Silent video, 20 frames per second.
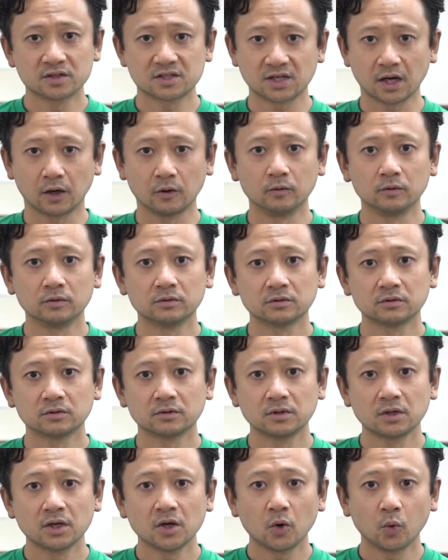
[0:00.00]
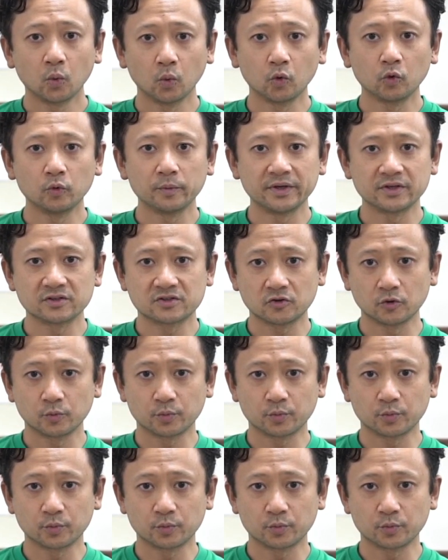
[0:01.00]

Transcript: sao. Wu means to